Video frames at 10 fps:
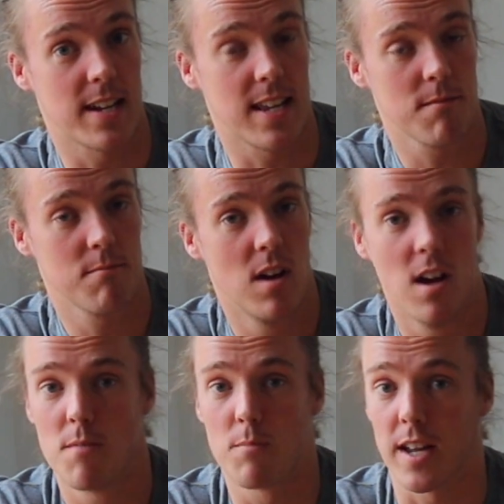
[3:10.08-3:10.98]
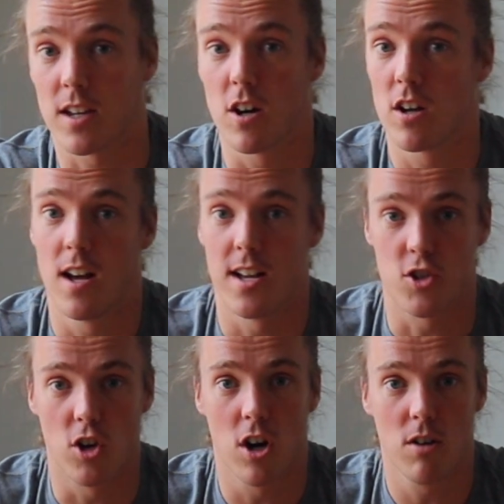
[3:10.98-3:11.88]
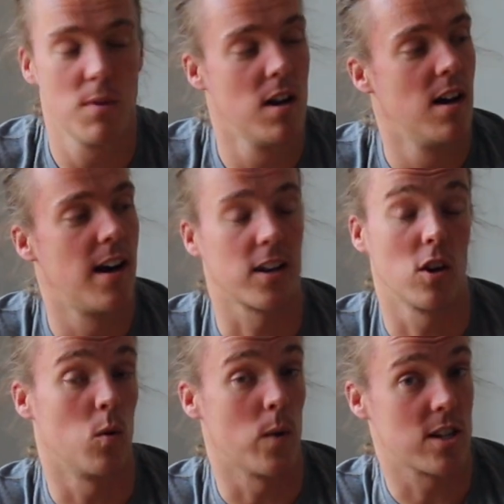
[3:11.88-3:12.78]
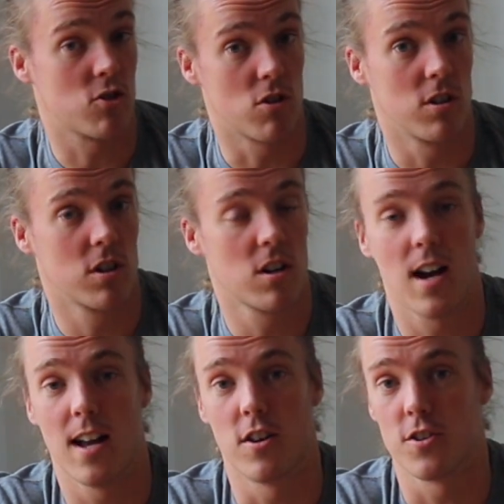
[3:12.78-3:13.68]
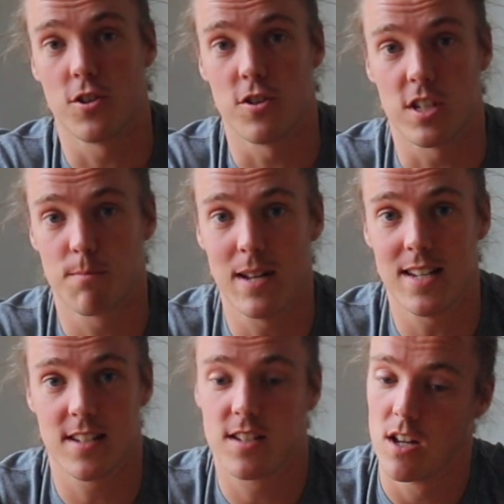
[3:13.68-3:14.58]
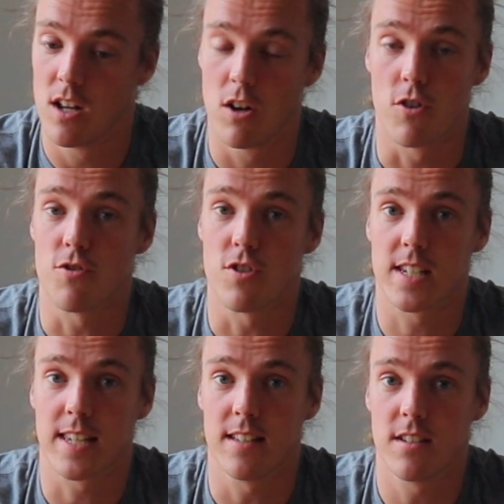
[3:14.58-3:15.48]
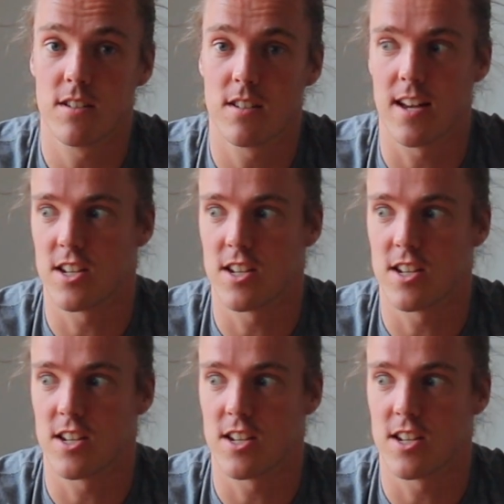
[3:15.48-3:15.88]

name, but I got a job, I got way stronger, I learned to do the splits, learned new skills, I